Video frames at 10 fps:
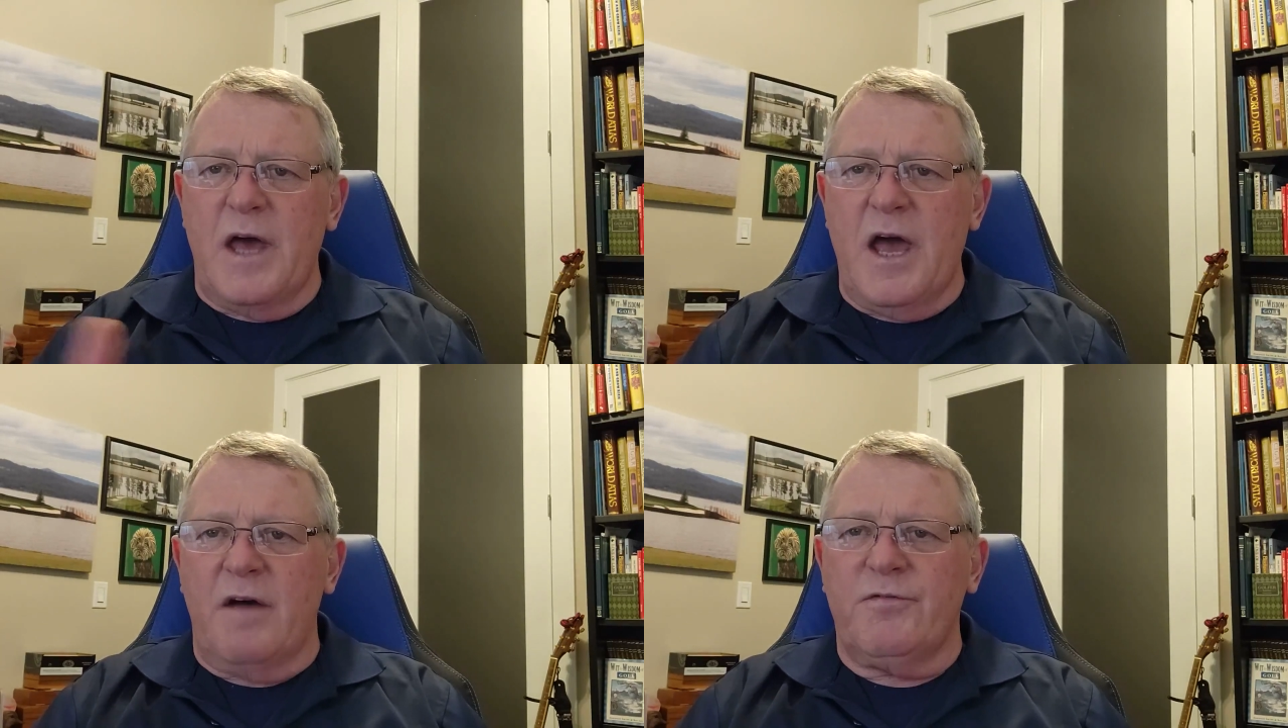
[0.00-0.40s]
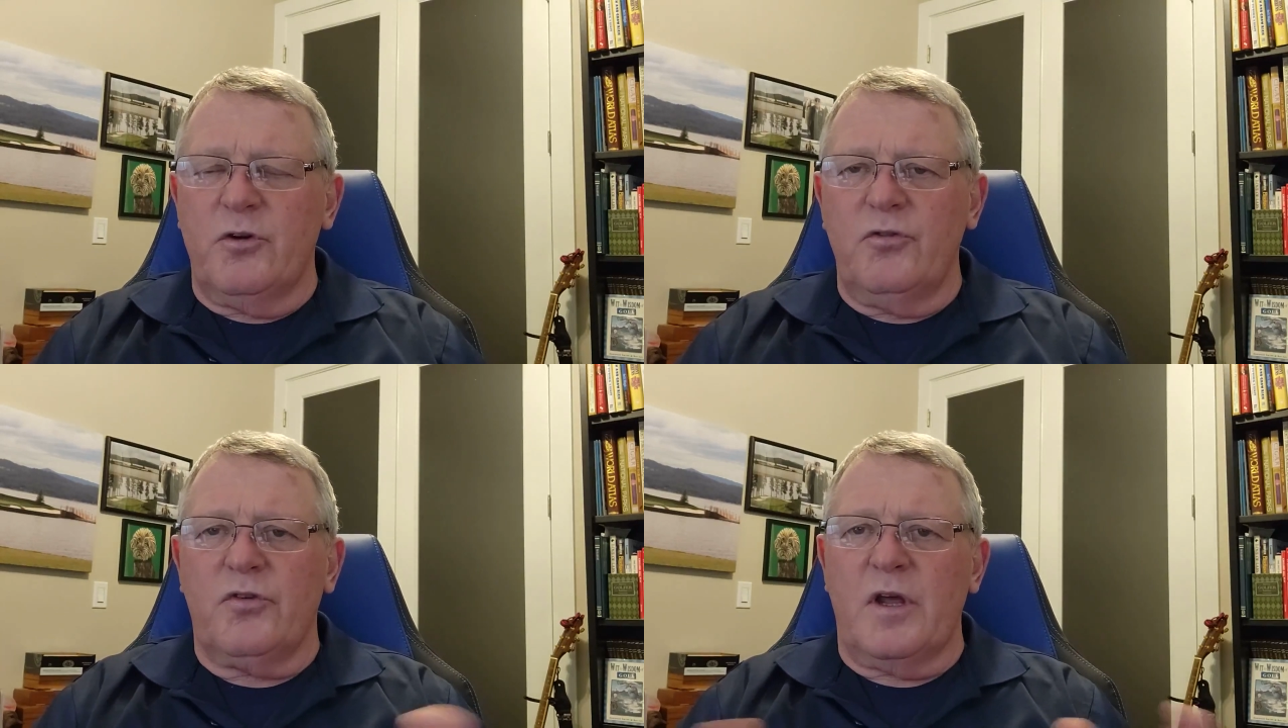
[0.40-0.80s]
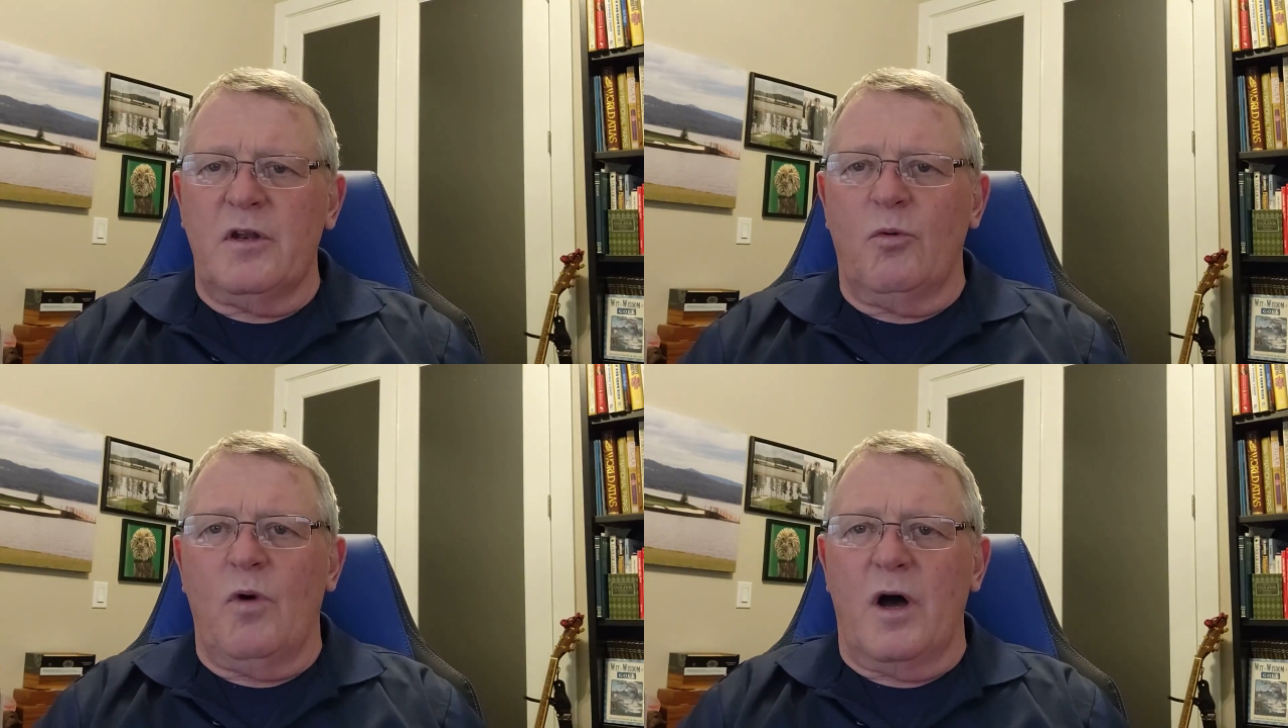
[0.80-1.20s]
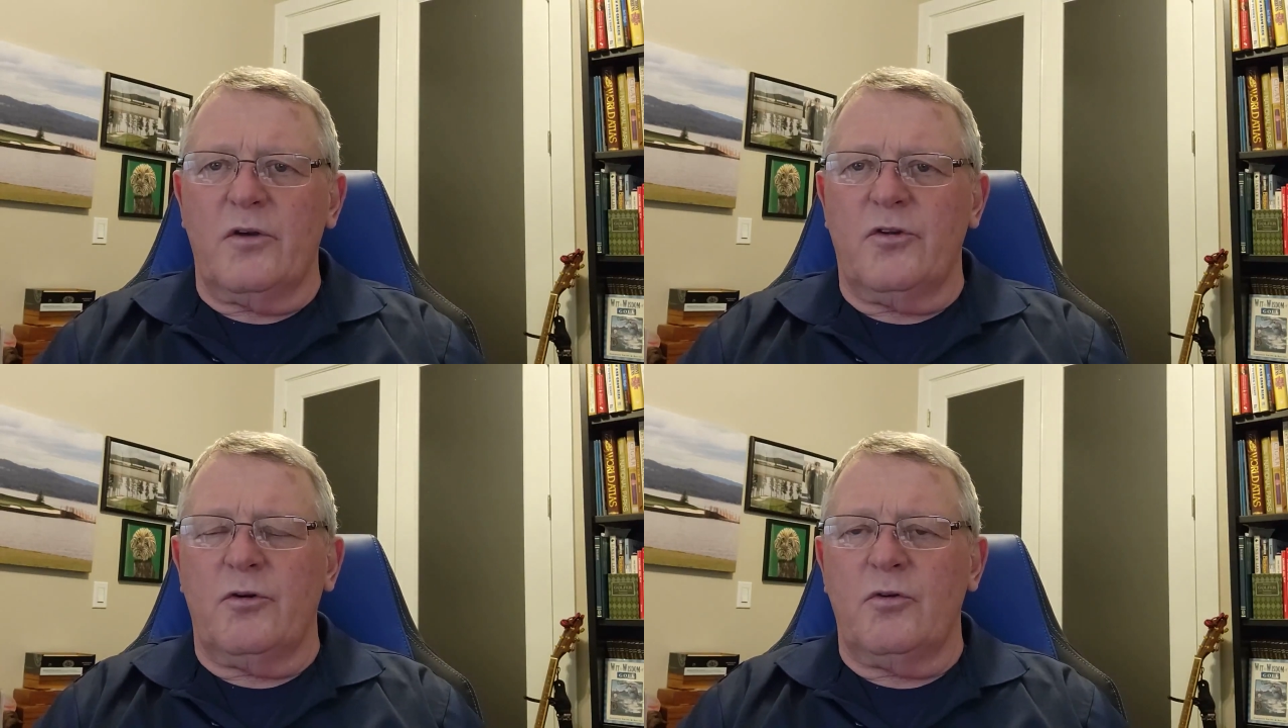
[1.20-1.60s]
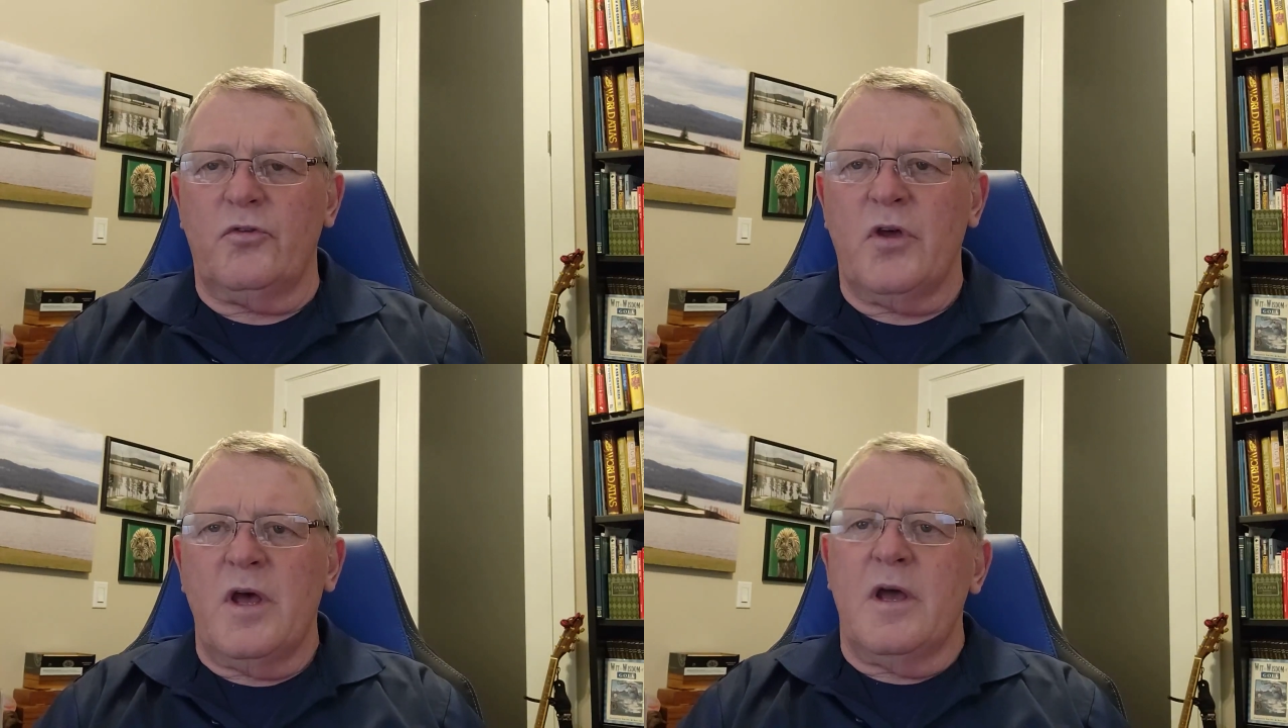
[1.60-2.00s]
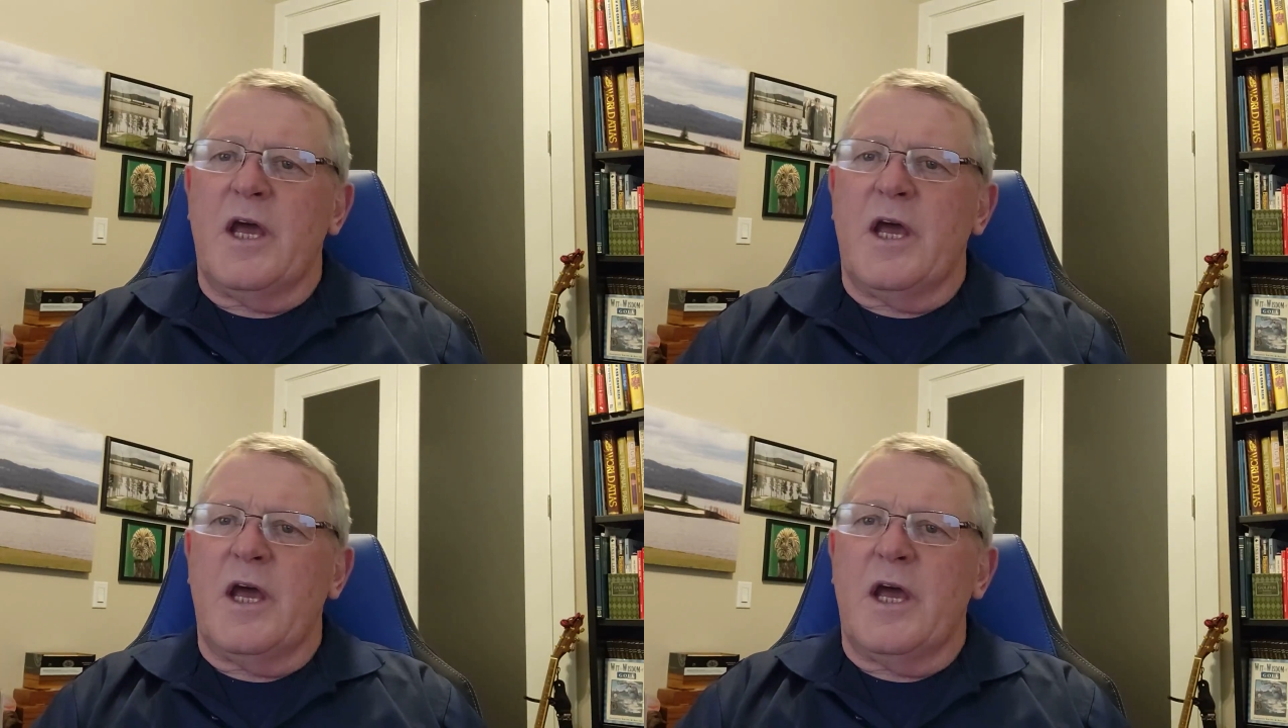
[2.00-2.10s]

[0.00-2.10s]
the have-tos and the want-tos,